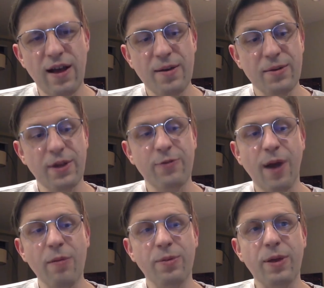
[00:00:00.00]
you've
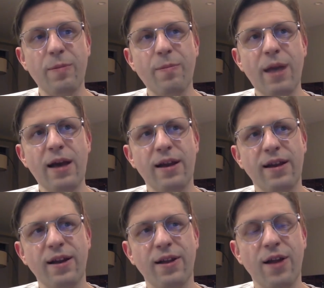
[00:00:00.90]
probably met
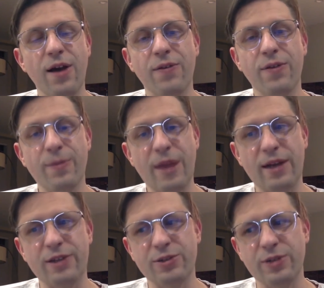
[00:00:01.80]
a lot of them
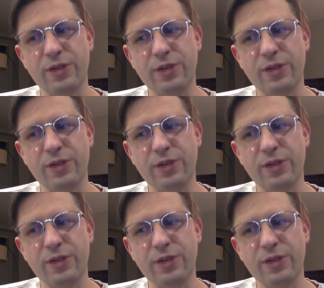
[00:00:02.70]
actually